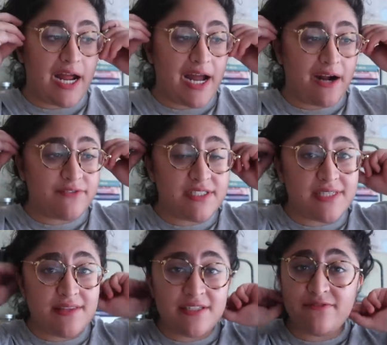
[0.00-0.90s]
I have to
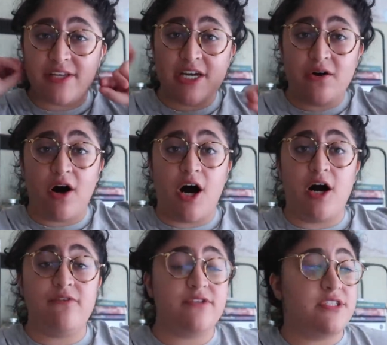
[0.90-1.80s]
send this video
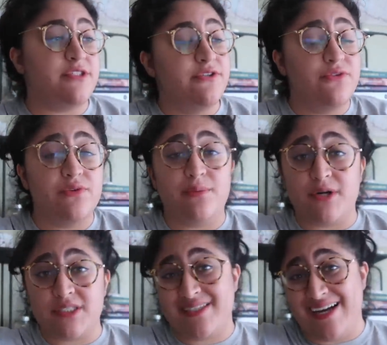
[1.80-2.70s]
off to the
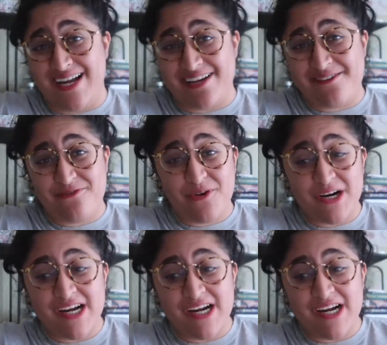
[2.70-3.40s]
person I edited for